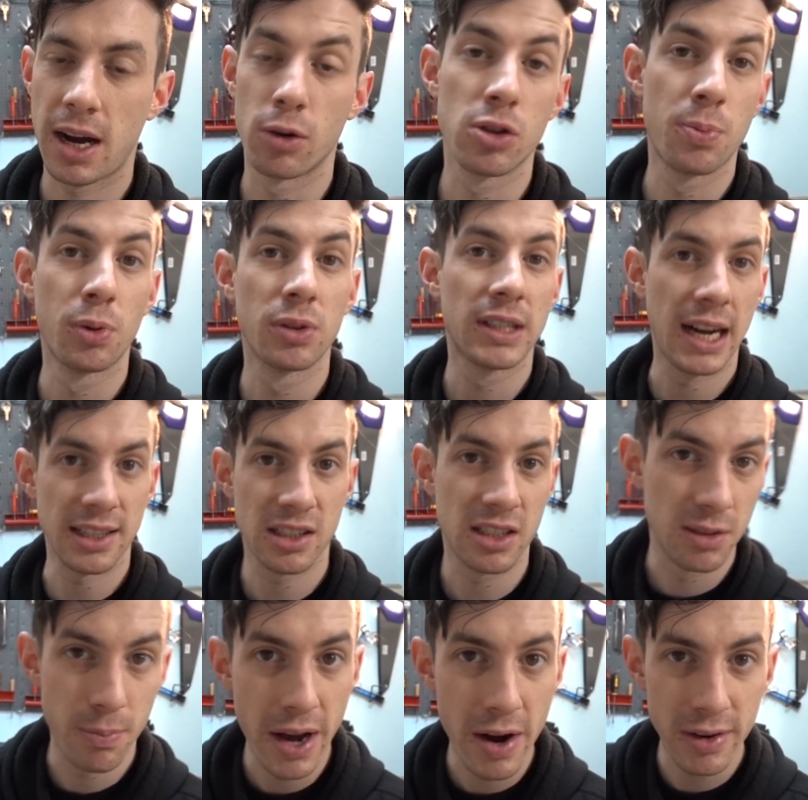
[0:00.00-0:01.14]
I also put
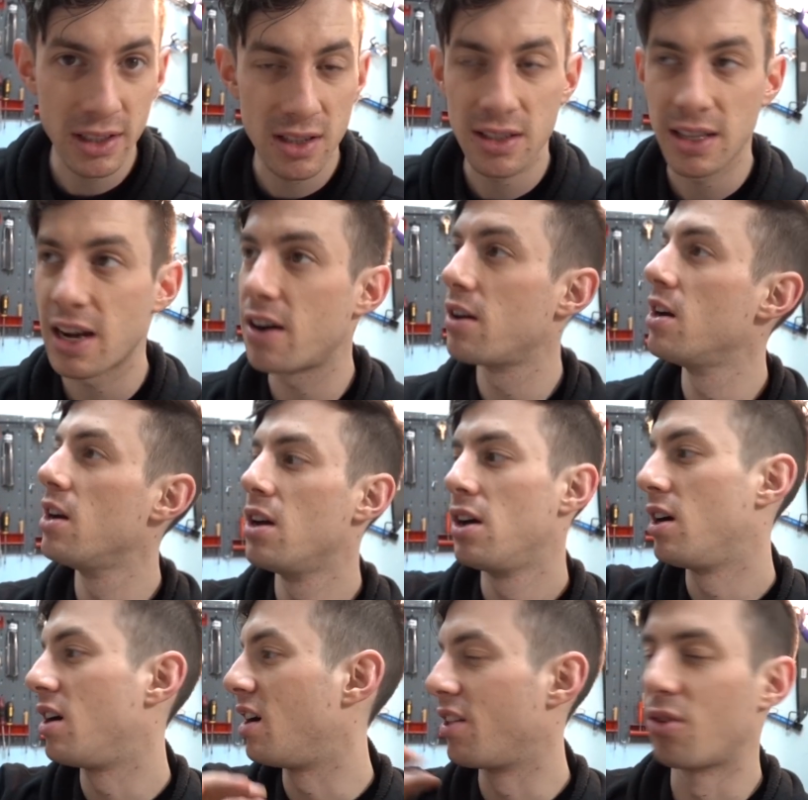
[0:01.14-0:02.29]
constant bearings in there
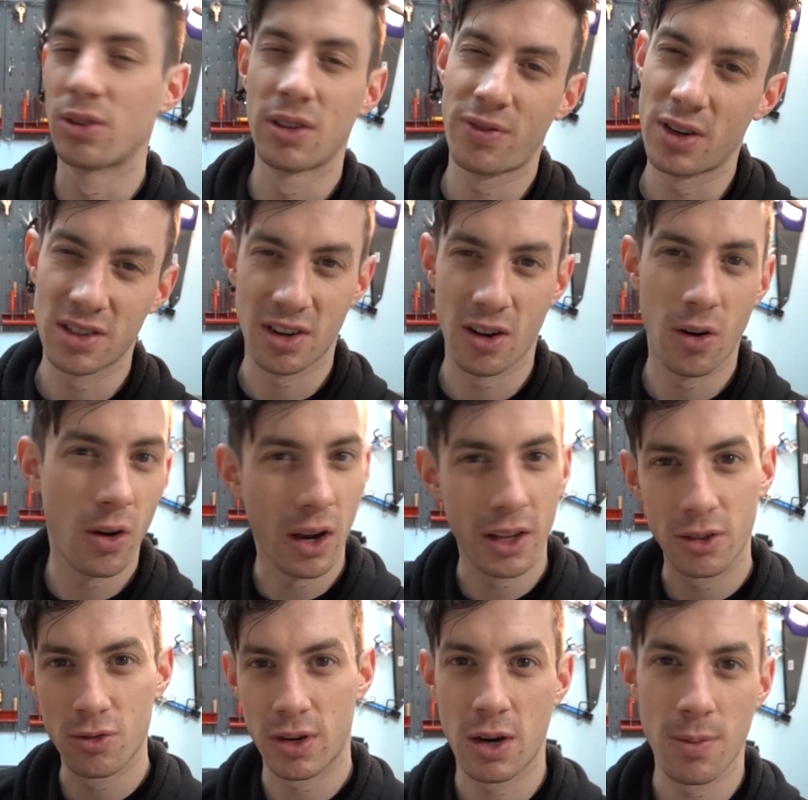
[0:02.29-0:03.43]
uh, no difference at all, I
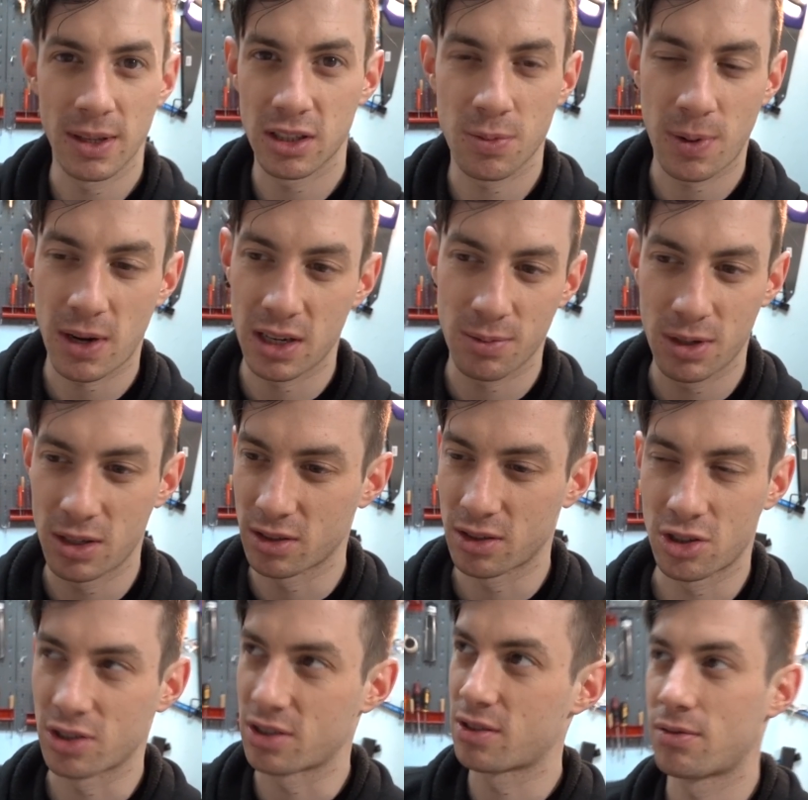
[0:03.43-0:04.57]
don't recommend this part because it
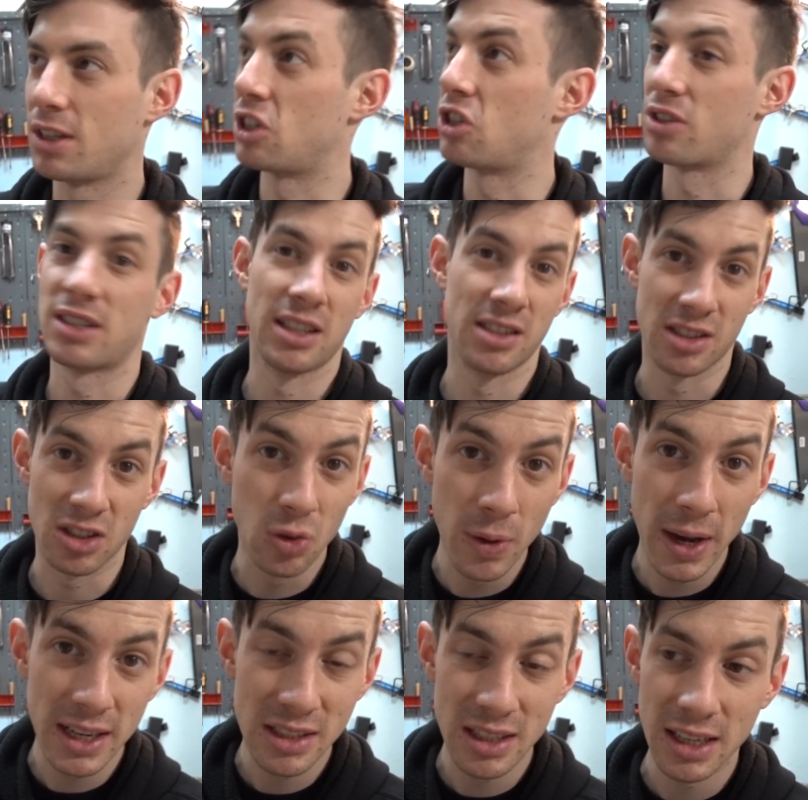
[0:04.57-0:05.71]
just it just doesn't do
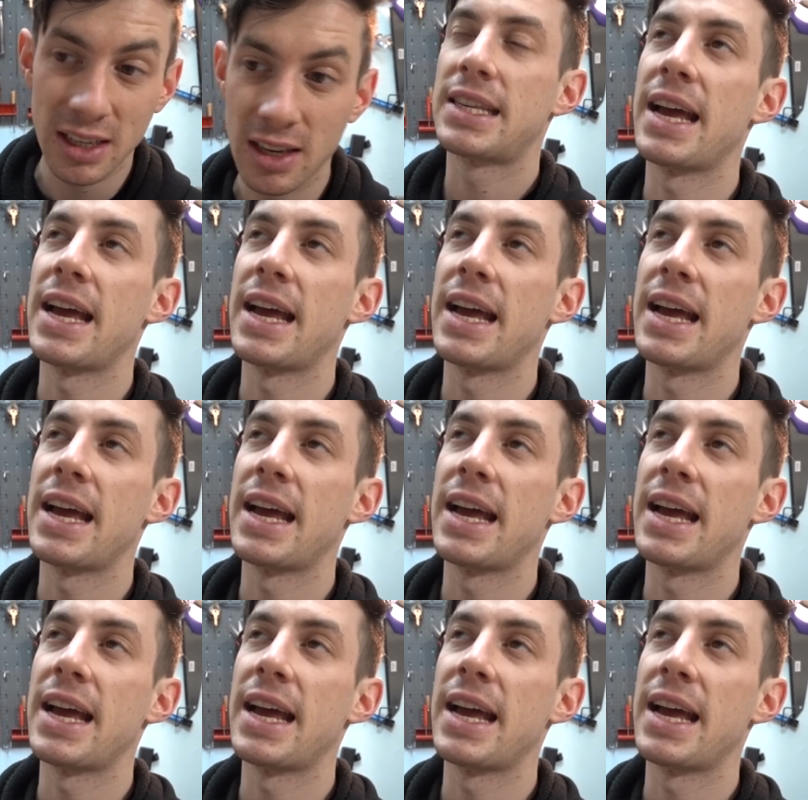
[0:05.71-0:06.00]
anything.